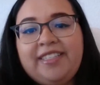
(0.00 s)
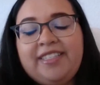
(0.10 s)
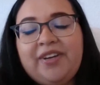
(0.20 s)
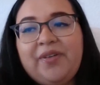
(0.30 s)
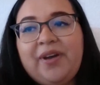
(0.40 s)

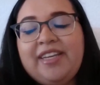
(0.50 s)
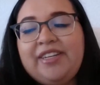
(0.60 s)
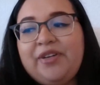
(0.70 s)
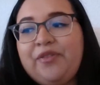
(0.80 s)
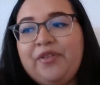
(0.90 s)
So I
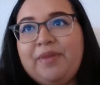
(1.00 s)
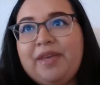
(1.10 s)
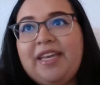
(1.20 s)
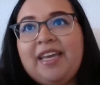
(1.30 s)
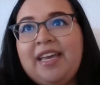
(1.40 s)
know for
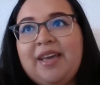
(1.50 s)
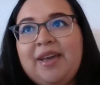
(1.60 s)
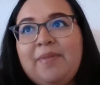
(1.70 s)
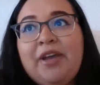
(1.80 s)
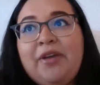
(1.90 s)
me,
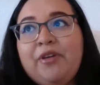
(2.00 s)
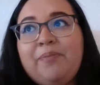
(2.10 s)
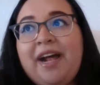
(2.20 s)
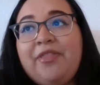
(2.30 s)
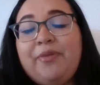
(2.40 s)
my career
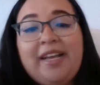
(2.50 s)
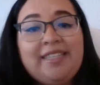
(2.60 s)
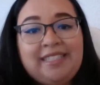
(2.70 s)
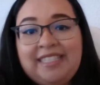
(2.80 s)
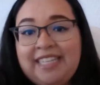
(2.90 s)
path
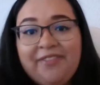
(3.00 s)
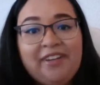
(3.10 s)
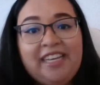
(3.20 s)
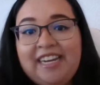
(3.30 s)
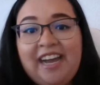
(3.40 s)
has
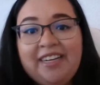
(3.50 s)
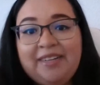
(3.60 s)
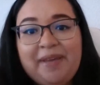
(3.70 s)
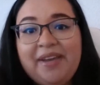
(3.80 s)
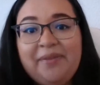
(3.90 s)
definitely
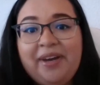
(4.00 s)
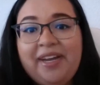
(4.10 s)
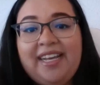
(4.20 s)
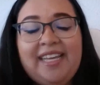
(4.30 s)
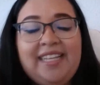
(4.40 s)
not been
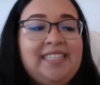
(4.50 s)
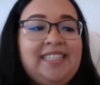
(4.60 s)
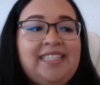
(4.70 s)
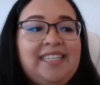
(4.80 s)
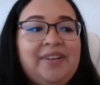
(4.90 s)
what
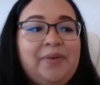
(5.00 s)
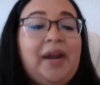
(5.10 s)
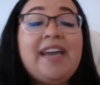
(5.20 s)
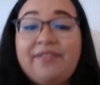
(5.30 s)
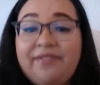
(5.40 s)

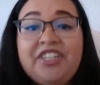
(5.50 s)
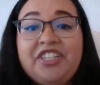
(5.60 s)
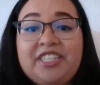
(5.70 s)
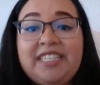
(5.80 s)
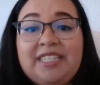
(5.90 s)
I
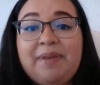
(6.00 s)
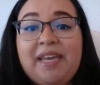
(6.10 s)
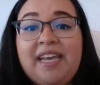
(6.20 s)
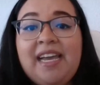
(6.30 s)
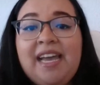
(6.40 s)
envisioned it to
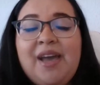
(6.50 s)
be.